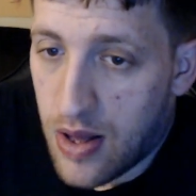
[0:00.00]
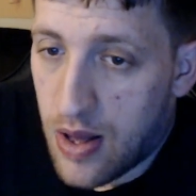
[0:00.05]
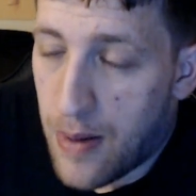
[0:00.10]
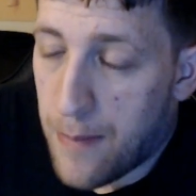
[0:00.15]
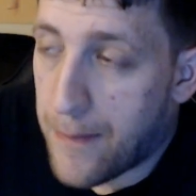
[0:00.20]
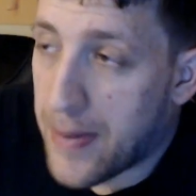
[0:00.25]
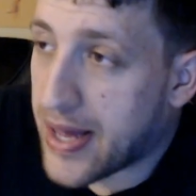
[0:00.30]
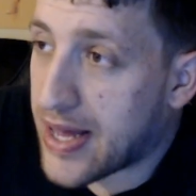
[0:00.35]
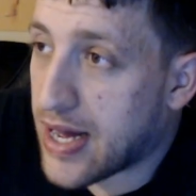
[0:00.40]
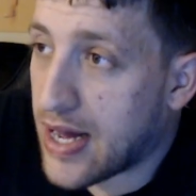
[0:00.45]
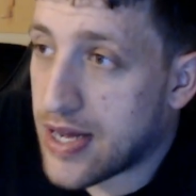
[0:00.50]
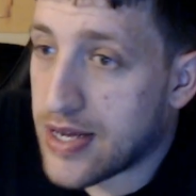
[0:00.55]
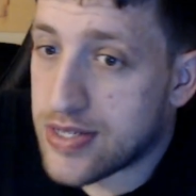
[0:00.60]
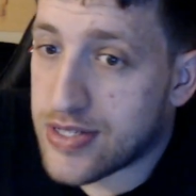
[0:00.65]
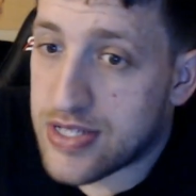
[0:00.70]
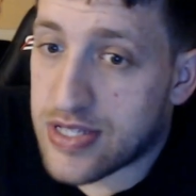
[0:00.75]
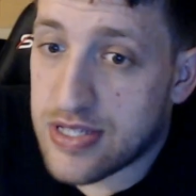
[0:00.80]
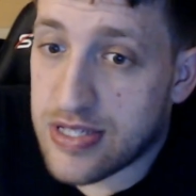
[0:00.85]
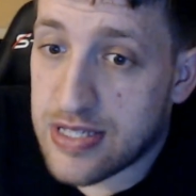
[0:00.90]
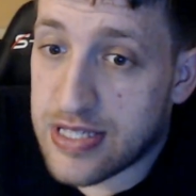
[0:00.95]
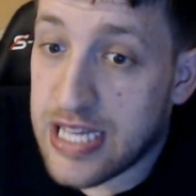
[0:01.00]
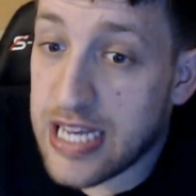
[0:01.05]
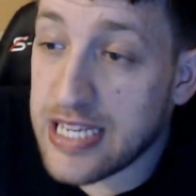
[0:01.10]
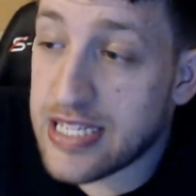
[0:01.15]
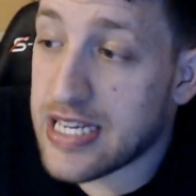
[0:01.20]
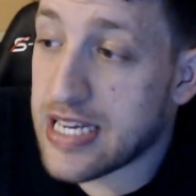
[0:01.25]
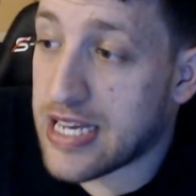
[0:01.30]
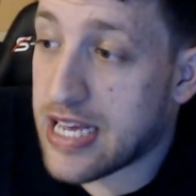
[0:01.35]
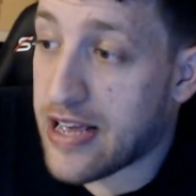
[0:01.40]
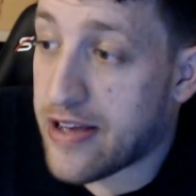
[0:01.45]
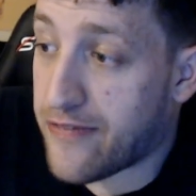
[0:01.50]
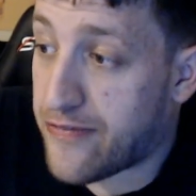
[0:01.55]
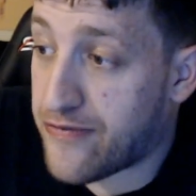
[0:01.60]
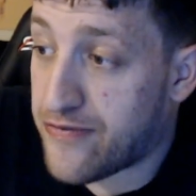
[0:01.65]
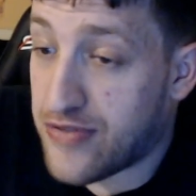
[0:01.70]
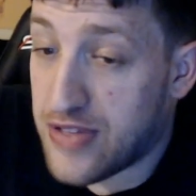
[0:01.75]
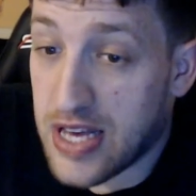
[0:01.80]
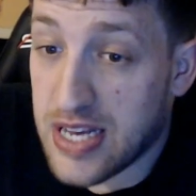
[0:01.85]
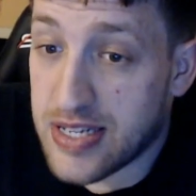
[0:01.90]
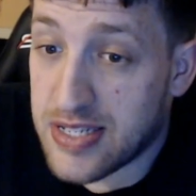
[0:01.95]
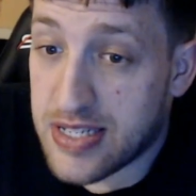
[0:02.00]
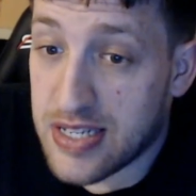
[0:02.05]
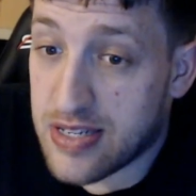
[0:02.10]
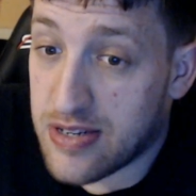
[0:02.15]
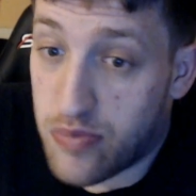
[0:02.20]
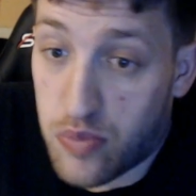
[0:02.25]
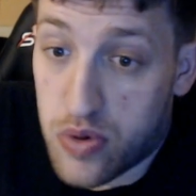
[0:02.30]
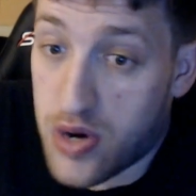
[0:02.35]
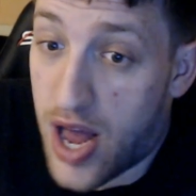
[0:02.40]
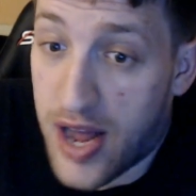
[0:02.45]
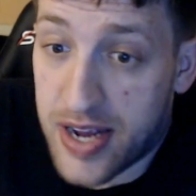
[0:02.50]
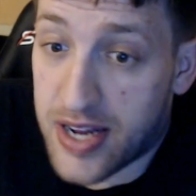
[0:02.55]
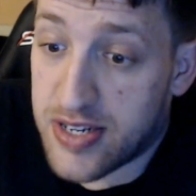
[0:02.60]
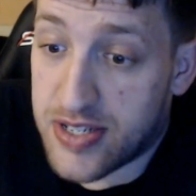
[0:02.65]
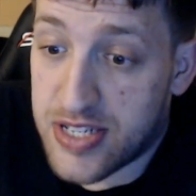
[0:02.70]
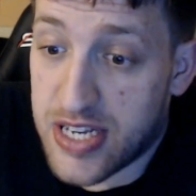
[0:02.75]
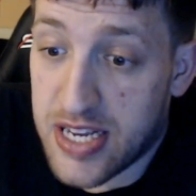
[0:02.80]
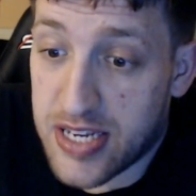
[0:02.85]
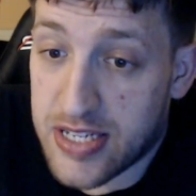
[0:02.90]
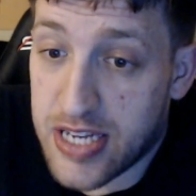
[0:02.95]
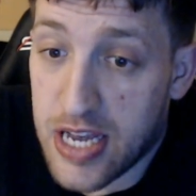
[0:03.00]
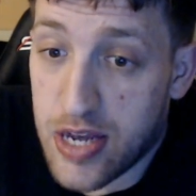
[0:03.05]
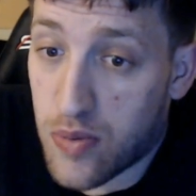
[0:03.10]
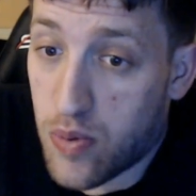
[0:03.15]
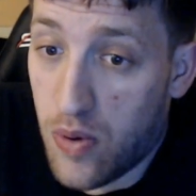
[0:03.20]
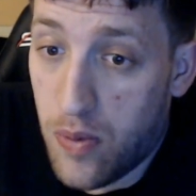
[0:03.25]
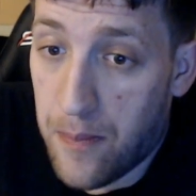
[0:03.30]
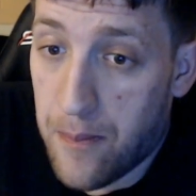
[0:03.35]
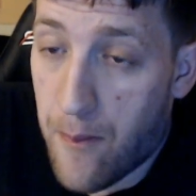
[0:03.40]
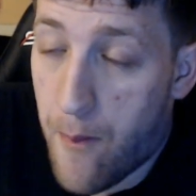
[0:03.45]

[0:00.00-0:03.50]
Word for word: Because this if this we're not going to see a sequel,